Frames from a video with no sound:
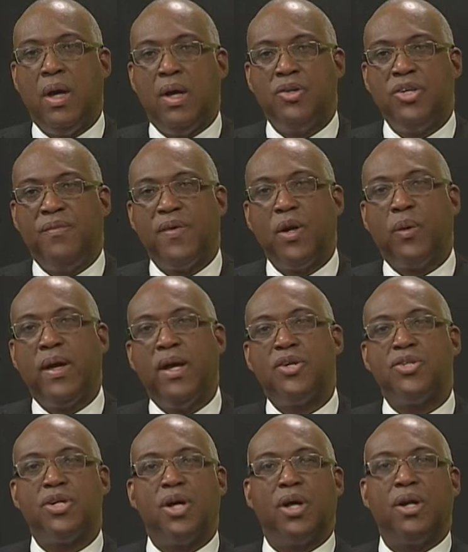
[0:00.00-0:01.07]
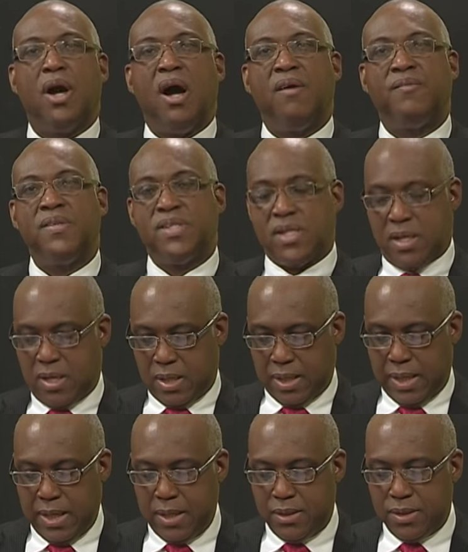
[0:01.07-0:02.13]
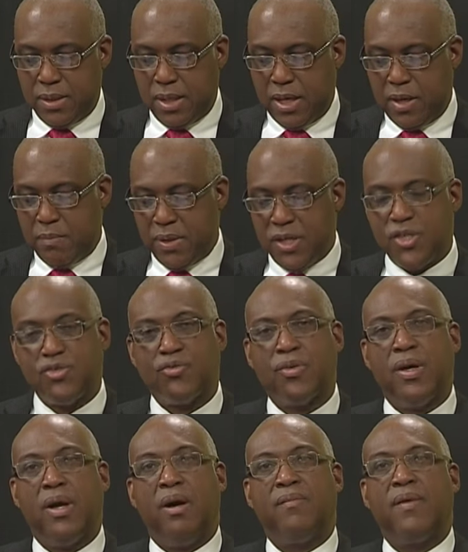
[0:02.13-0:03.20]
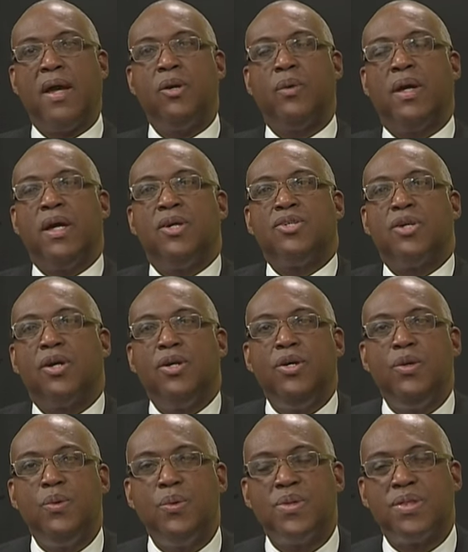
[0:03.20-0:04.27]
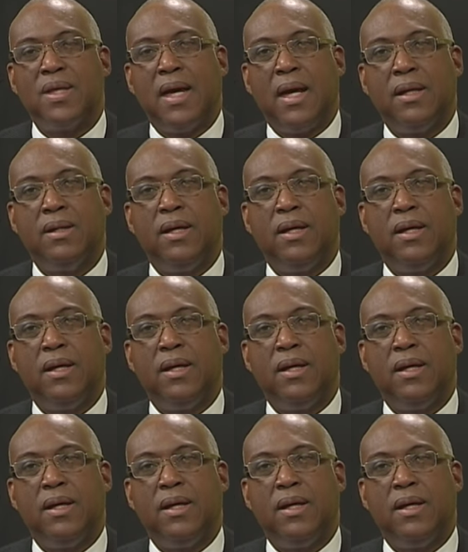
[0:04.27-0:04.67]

Chief Education Officer in the Ministry of Education, Youth and